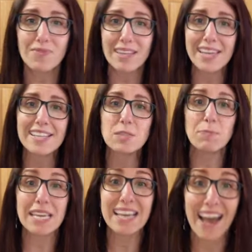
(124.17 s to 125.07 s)
It's
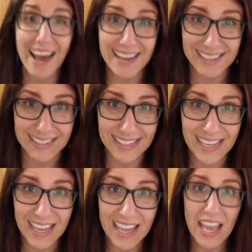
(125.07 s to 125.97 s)
because
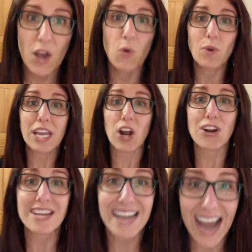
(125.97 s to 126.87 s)
we are
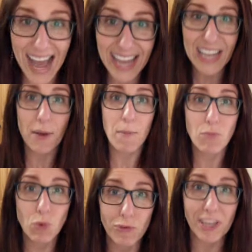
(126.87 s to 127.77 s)
not
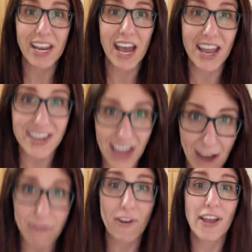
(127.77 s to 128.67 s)
moving
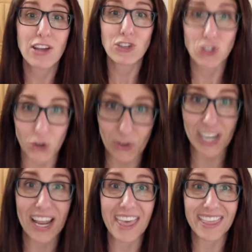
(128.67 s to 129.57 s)
enough
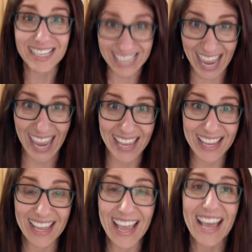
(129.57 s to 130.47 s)
during the day.
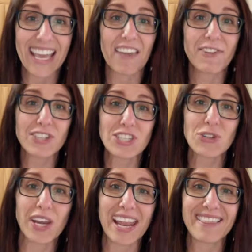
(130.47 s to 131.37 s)
If you're just
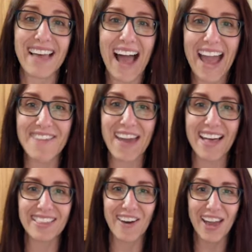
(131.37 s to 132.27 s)
tuning in live,
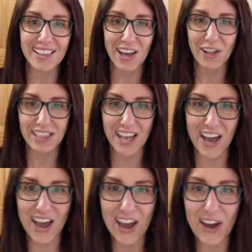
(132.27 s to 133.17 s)
hello, hello,
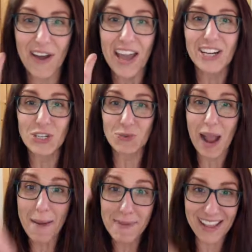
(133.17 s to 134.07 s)
hello. Drop
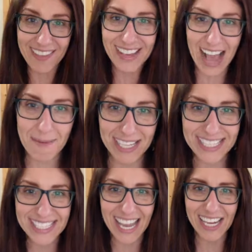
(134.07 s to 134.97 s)
it in the comments
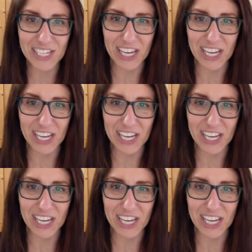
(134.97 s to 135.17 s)
section.